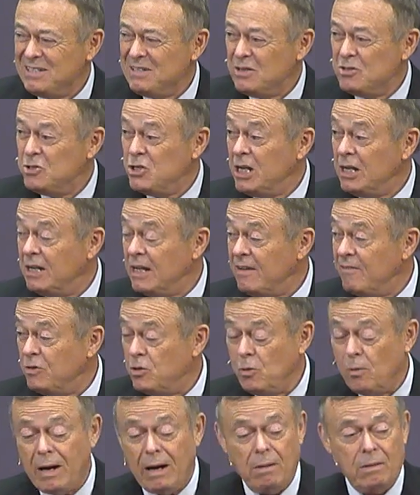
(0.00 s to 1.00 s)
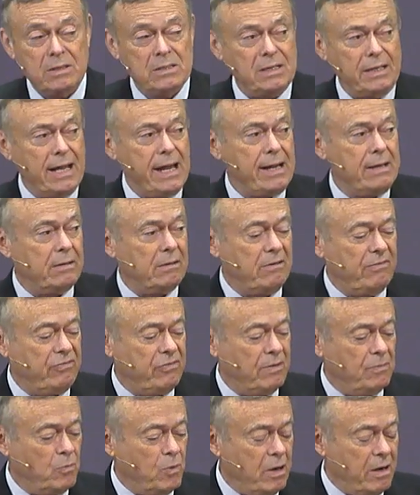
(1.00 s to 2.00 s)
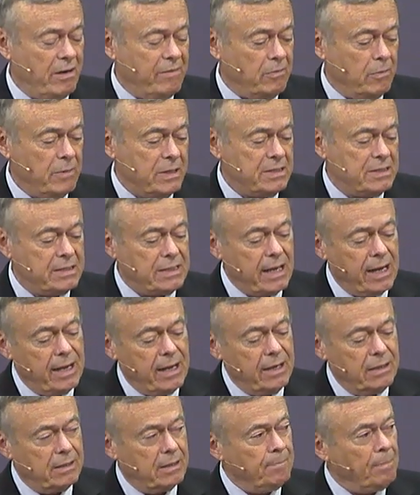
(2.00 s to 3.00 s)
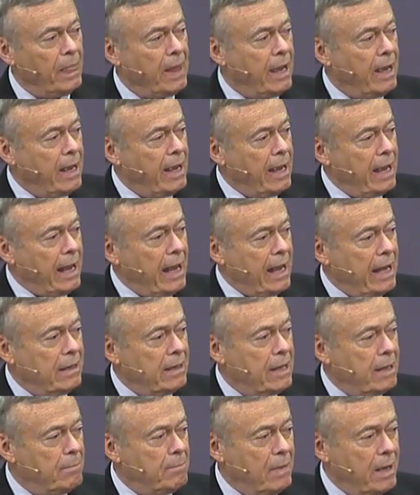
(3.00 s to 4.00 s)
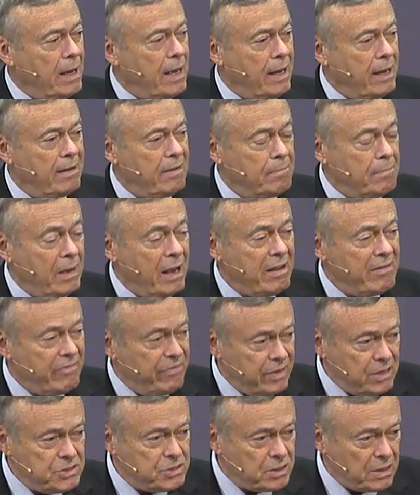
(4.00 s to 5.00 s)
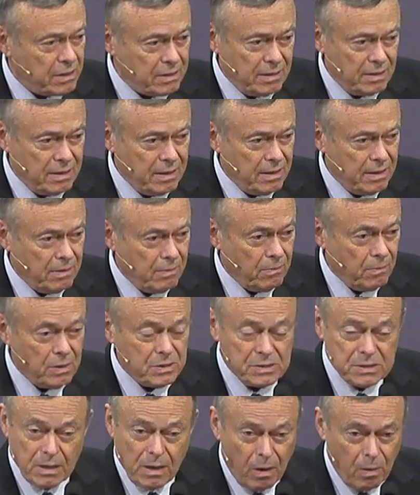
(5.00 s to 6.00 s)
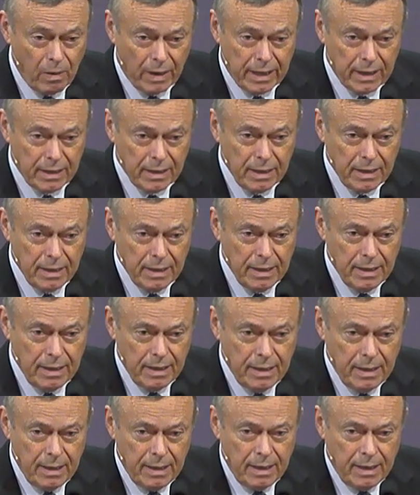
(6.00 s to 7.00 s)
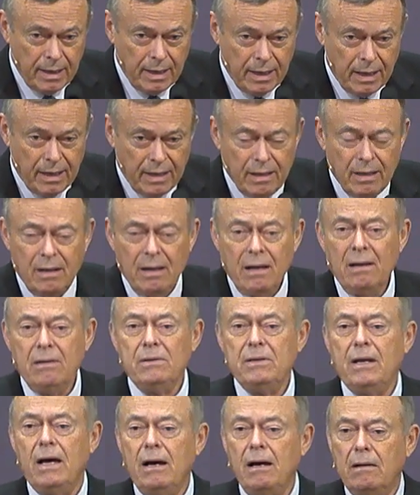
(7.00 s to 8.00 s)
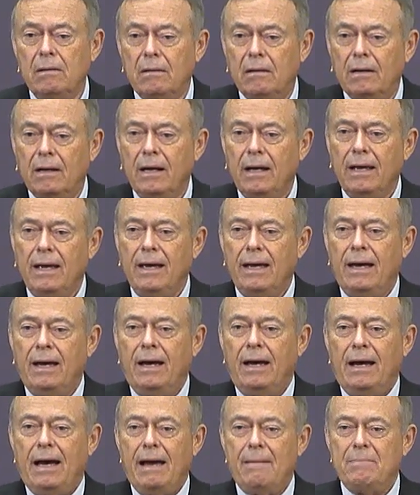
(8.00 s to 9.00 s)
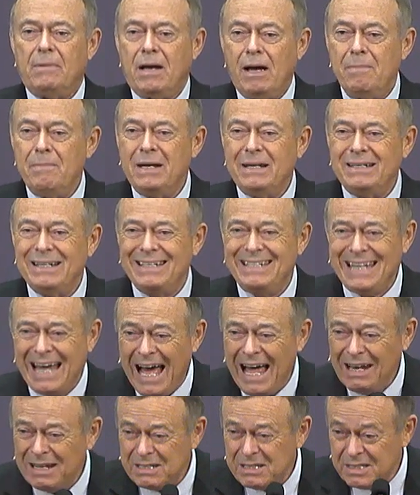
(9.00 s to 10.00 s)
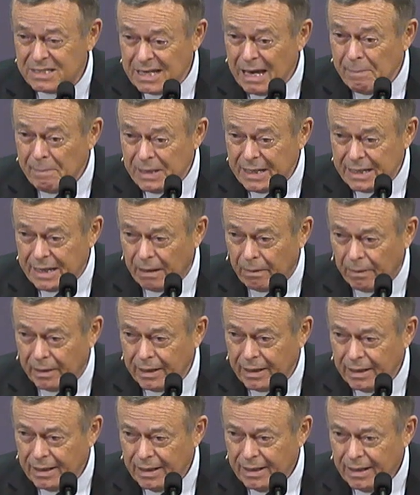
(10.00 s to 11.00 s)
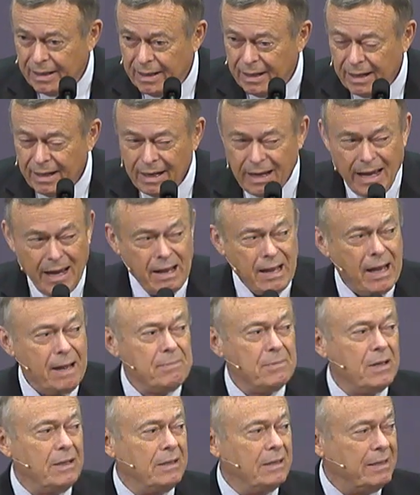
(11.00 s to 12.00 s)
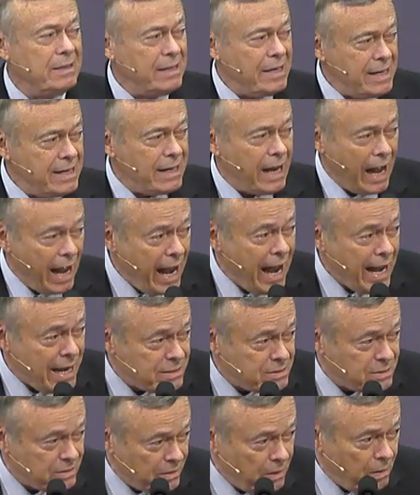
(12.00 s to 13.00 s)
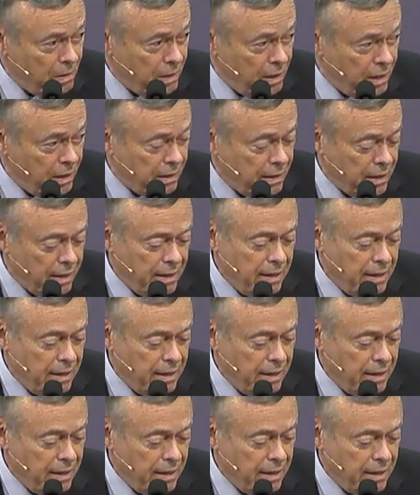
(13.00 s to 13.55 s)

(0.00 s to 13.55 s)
so she'd leave two hours later from wherever we stayed. And and my, my vision was going. And, oh no, I'm coming to Dallas Seminary. I, am going to need eyes, Lord.